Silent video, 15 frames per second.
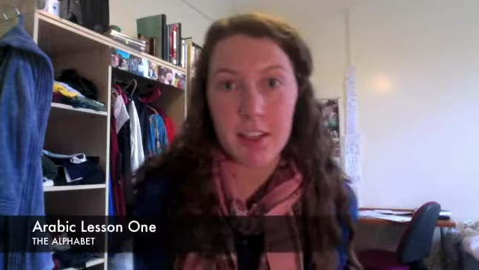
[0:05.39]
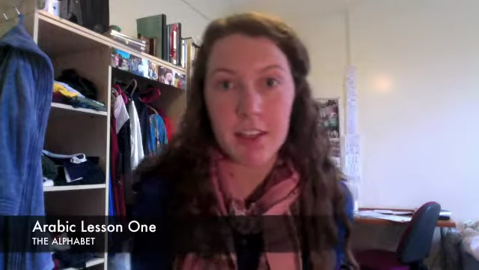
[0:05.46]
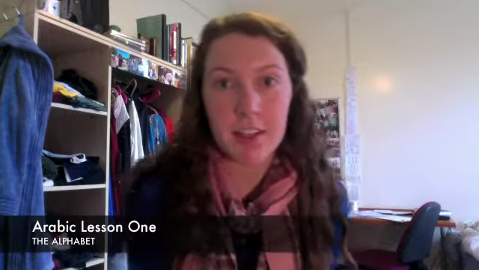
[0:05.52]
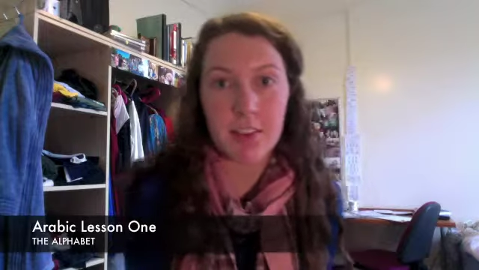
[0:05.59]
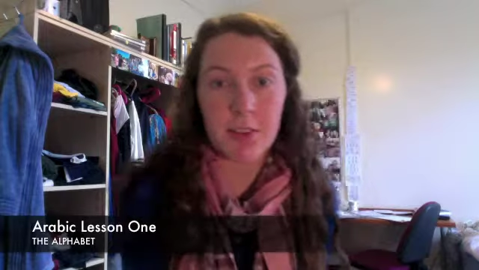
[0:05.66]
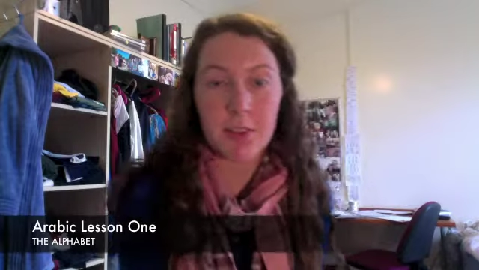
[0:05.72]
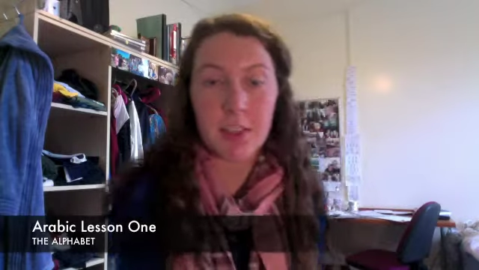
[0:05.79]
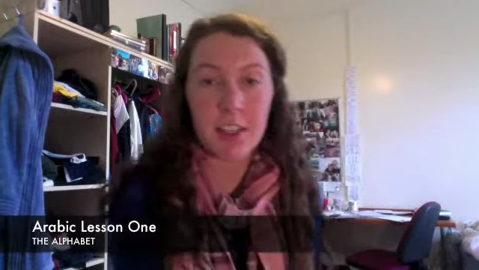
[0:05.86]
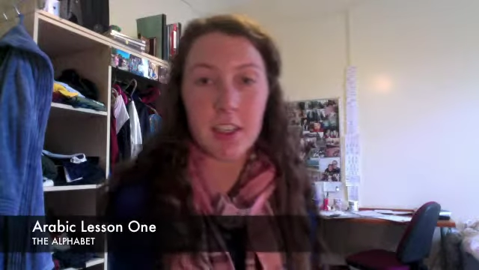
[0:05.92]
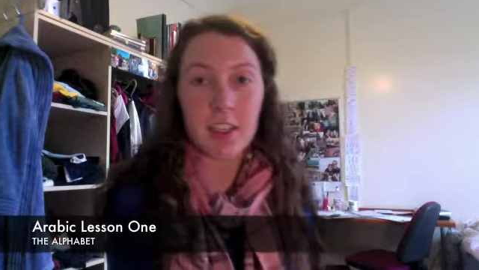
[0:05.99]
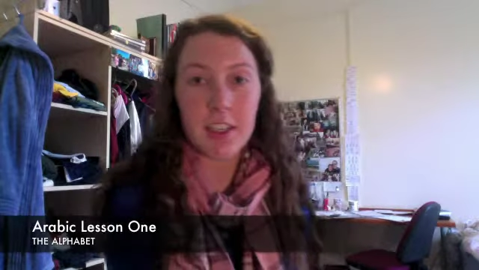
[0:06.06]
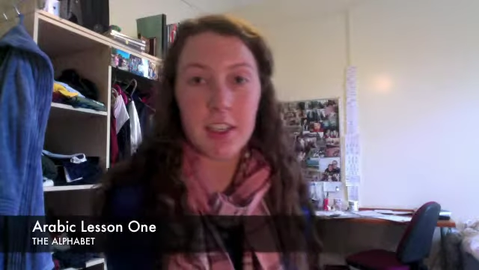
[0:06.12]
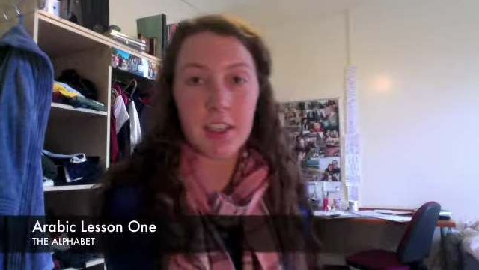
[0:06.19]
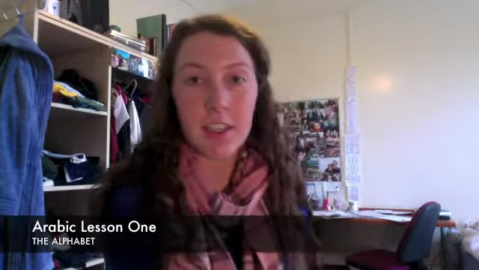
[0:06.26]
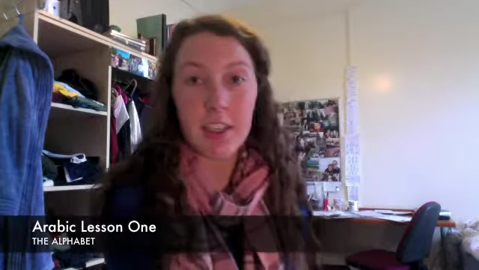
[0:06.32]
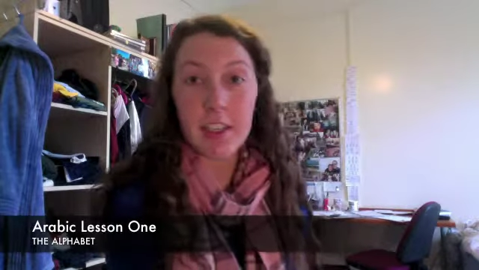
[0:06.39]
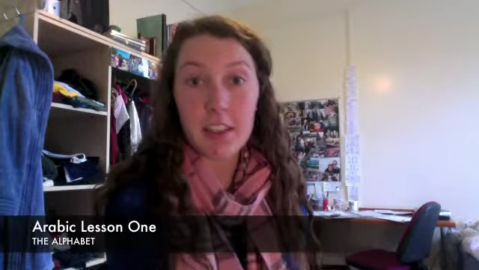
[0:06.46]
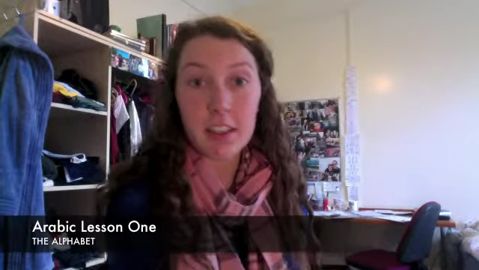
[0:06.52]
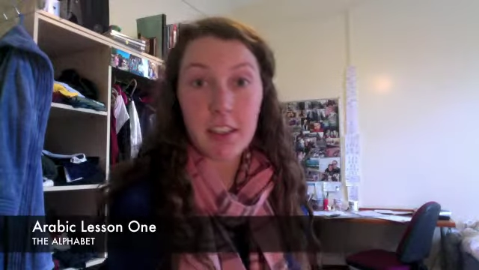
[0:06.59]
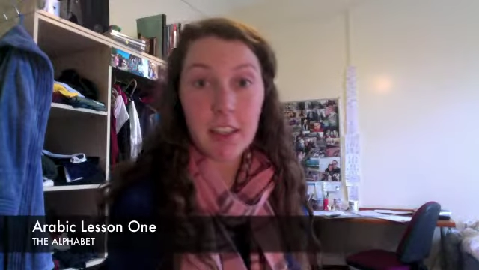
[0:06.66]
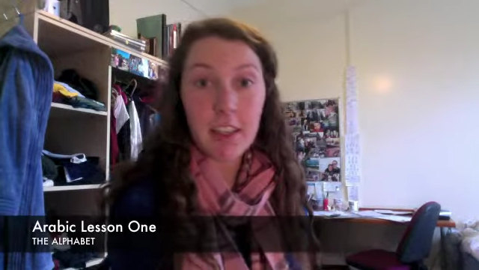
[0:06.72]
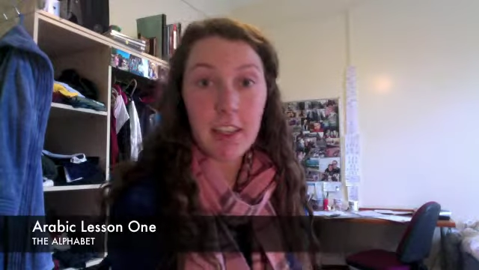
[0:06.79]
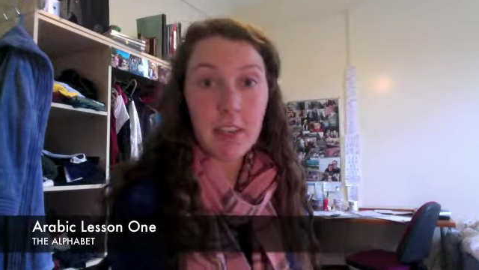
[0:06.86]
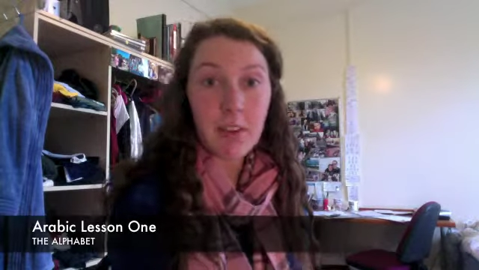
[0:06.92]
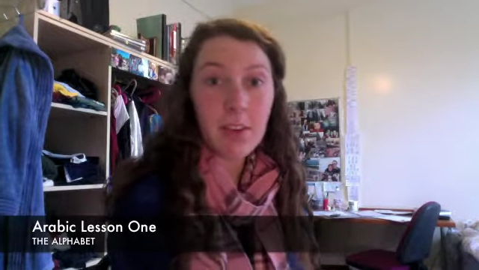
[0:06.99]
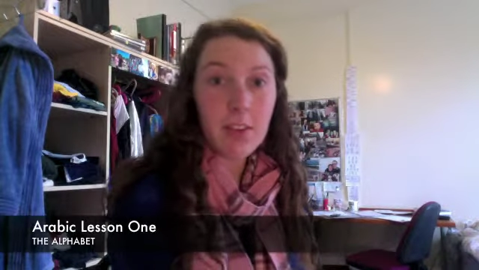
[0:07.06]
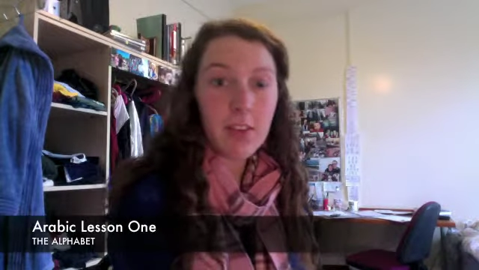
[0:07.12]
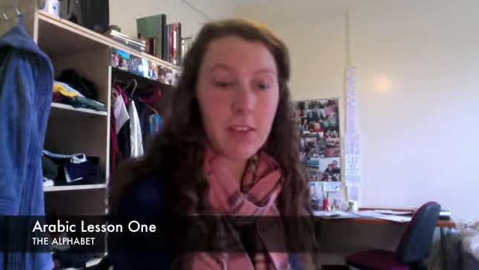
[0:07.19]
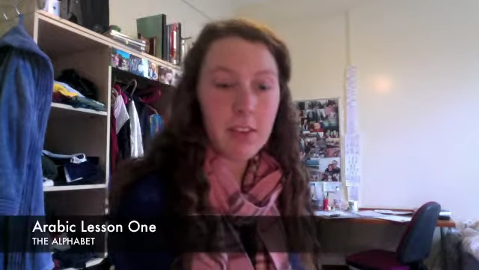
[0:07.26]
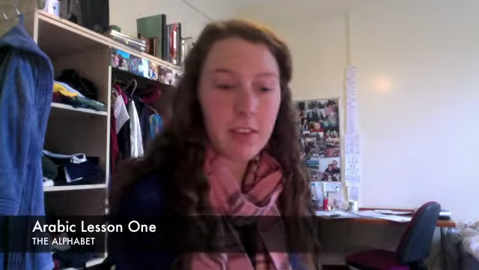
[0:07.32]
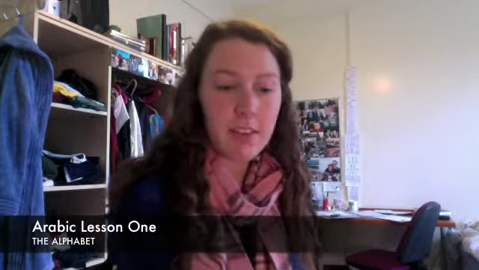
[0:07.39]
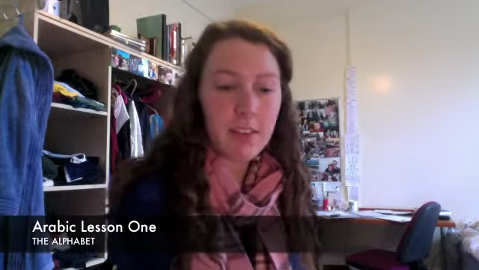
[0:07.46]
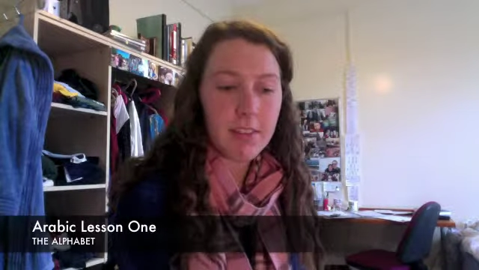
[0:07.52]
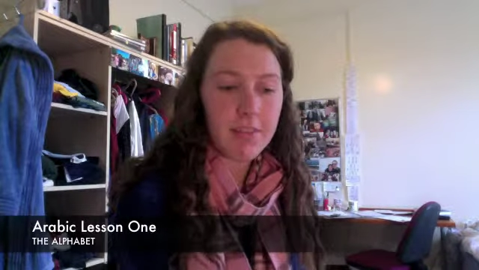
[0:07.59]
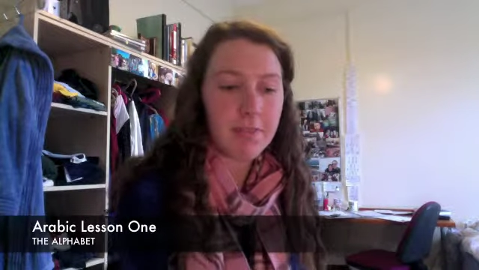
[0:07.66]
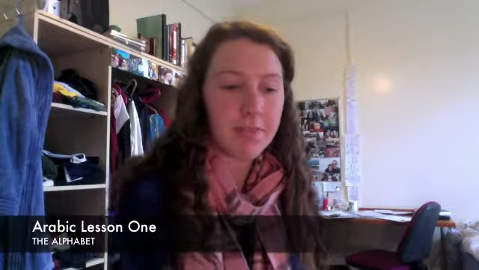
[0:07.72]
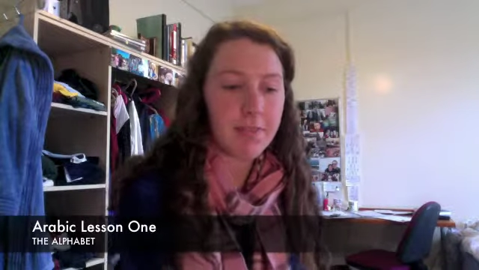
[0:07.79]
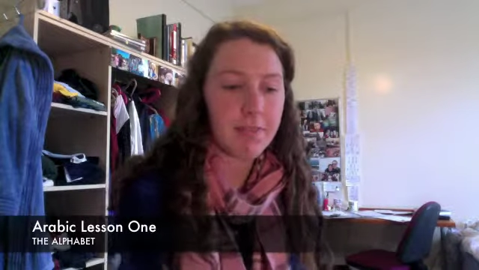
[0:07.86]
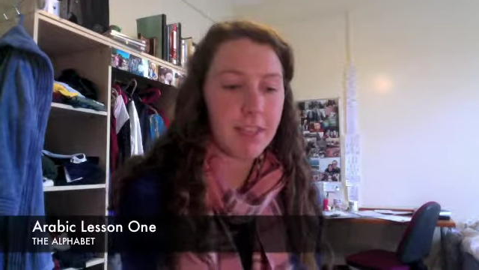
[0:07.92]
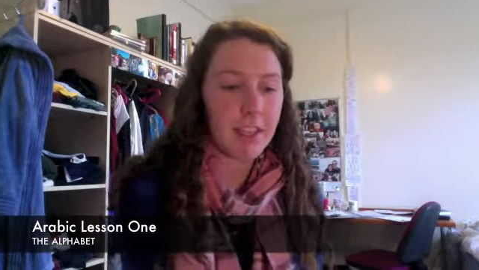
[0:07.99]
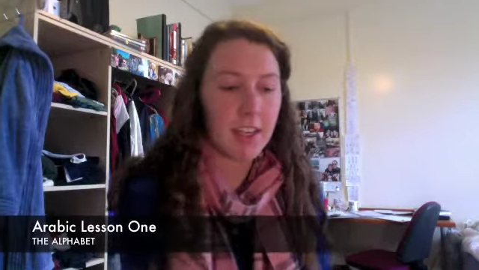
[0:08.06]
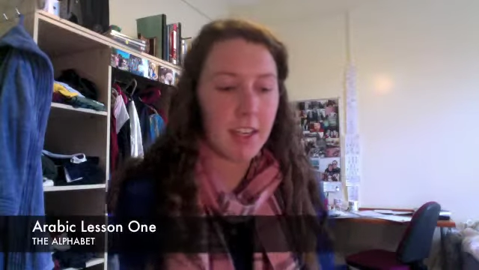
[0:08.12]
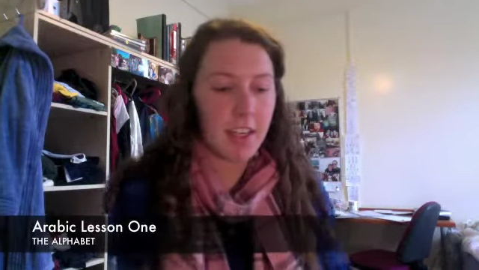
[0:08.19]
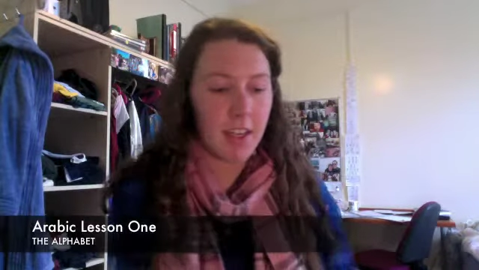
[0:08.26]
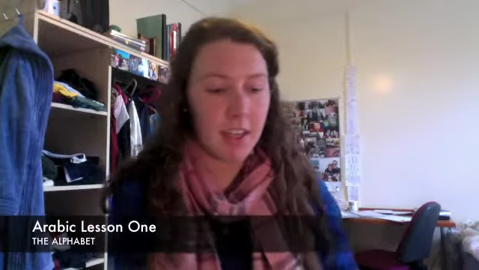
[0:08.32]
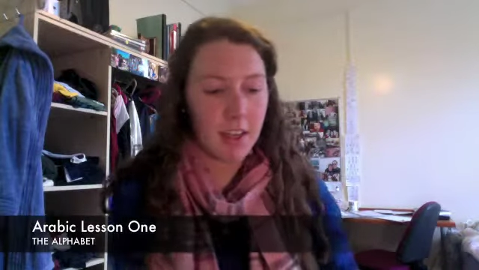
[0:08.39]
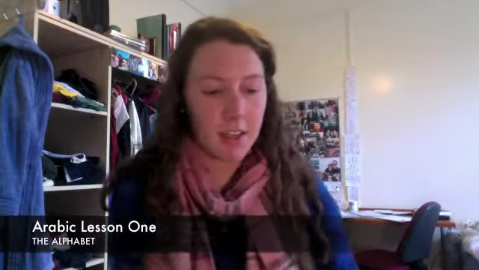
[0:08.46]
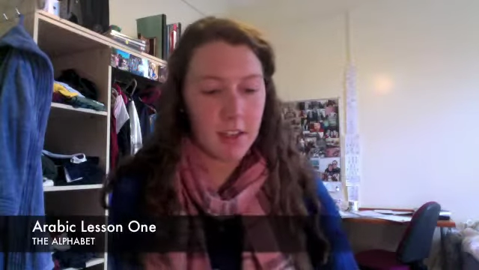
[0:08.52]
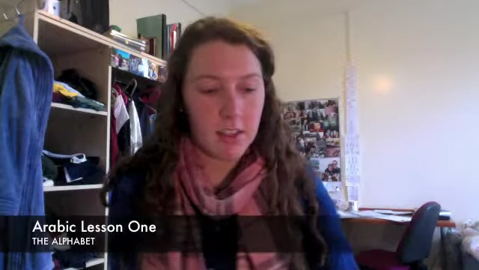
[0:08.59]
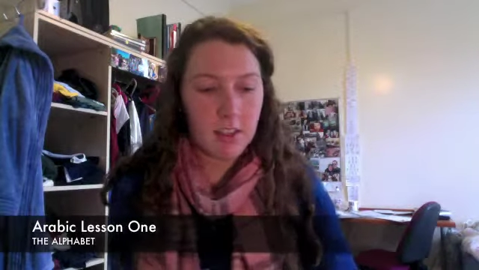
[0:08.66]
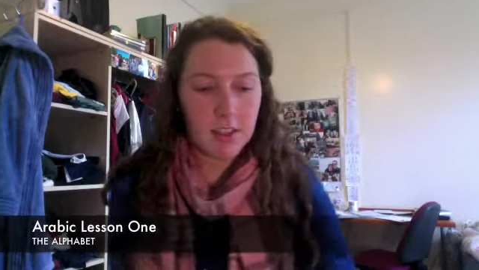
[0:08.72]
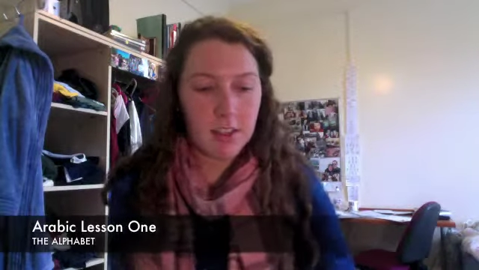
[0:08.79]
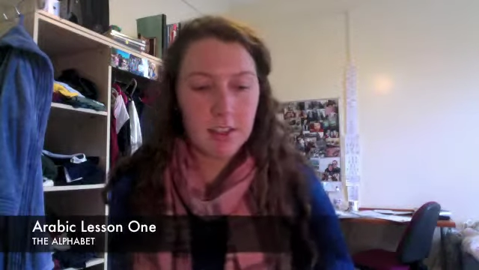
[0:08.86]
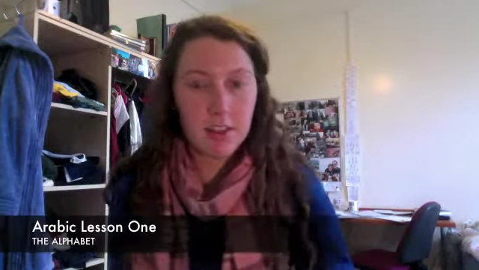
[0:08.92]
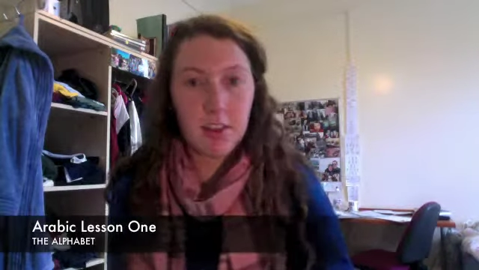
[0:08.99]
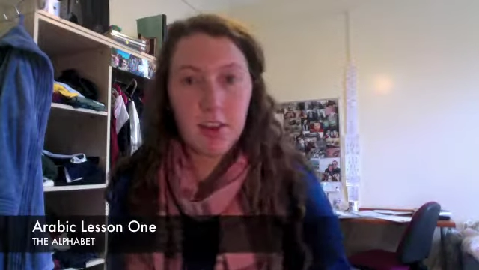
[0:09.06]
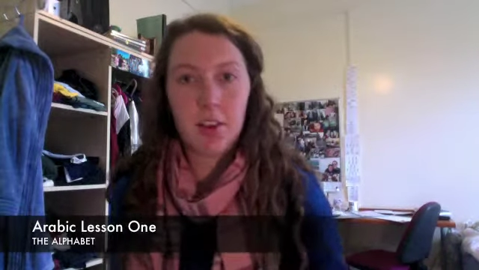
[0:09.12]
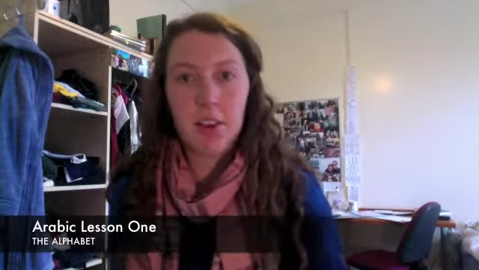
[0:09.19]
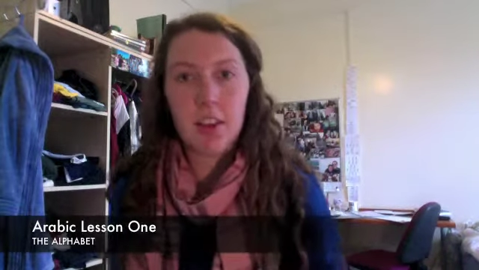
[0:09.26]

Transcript: since we're going to learn like 10 languages. So,